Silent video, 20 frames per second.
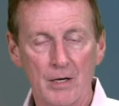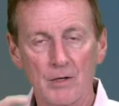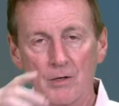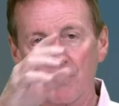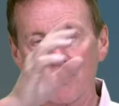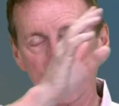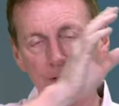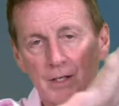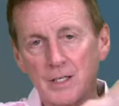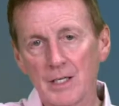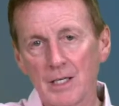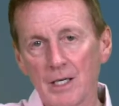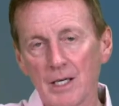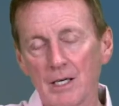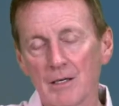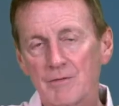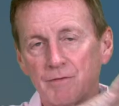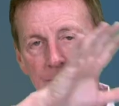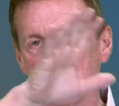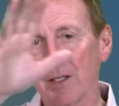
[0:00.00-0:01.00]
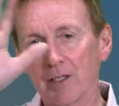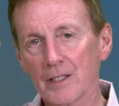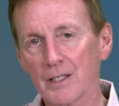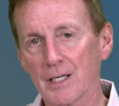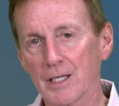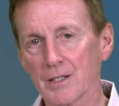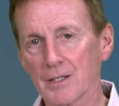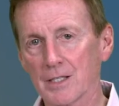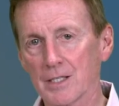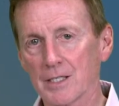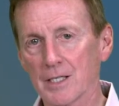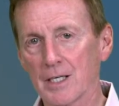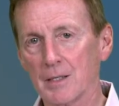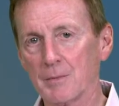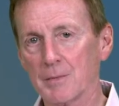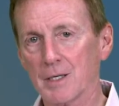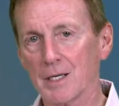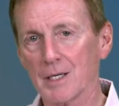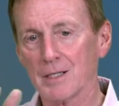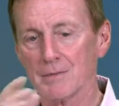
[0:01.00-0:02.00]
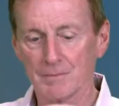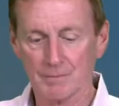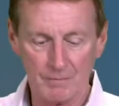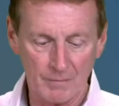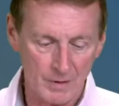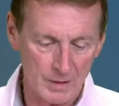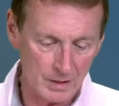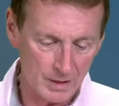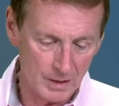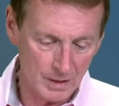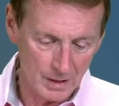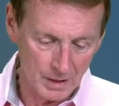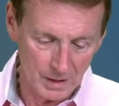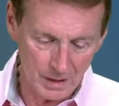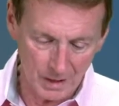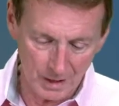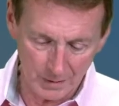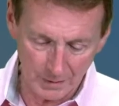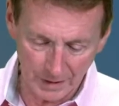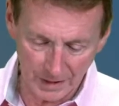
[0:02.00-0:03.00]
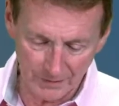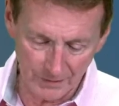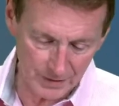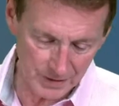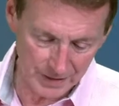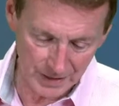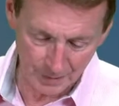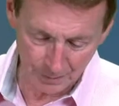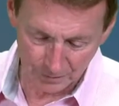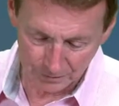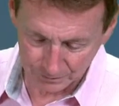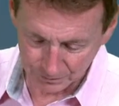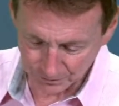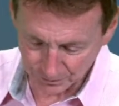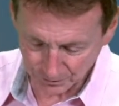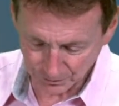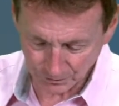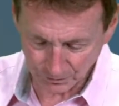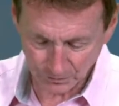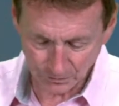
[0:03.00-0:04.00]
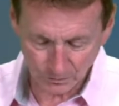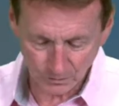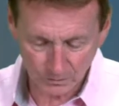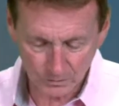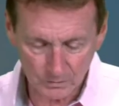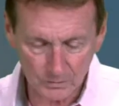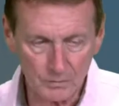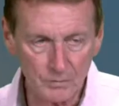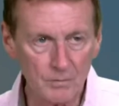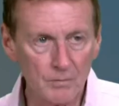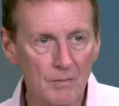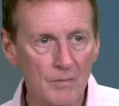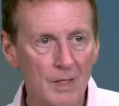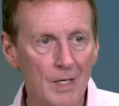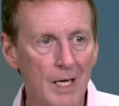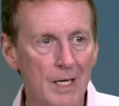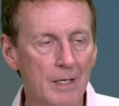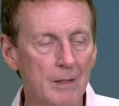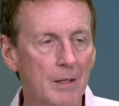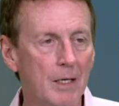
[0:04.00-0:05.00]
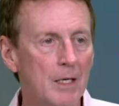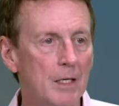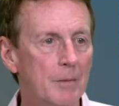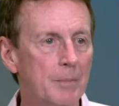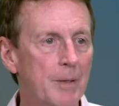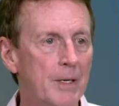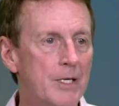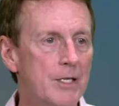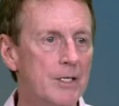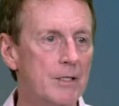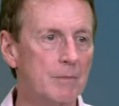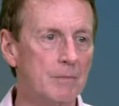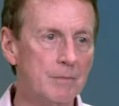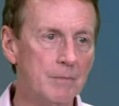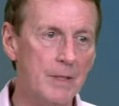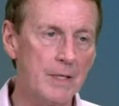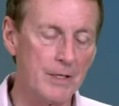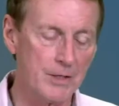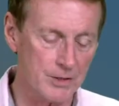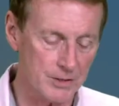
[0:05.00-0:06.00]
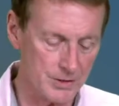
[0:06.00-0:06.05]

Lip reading: You're thinking and feeling at the same time. I'll give you an example. I had a patient many